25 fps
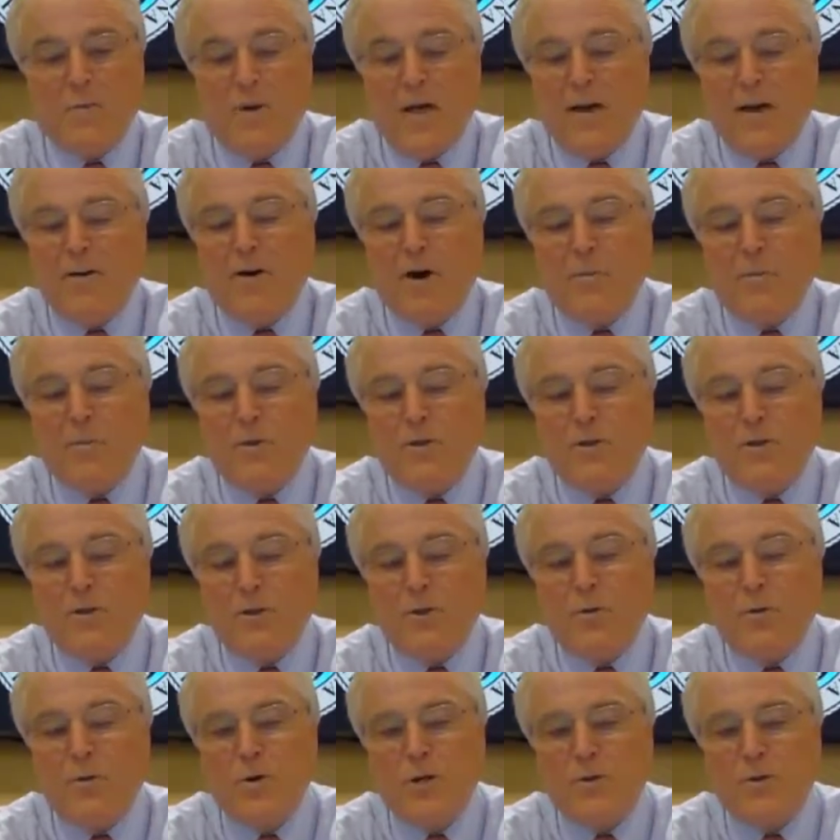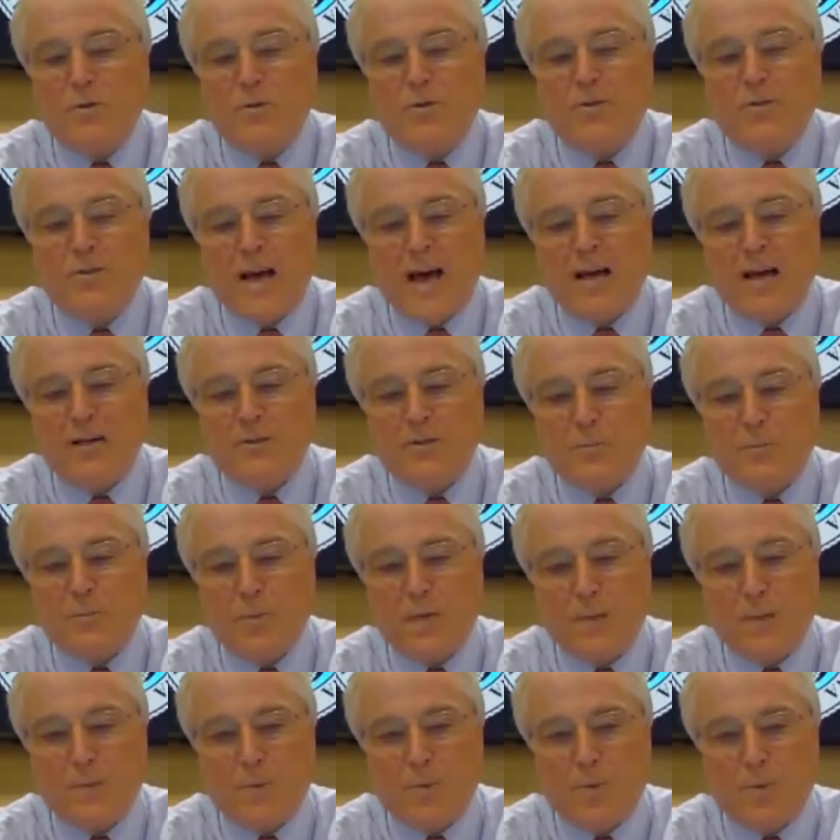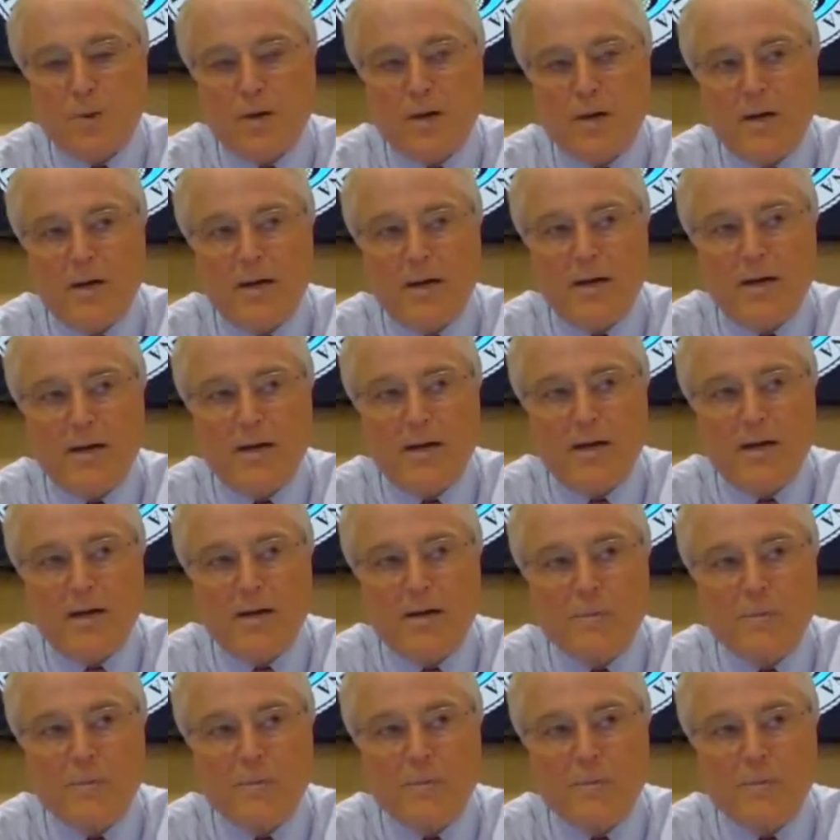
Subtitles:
We have almost 200,000 people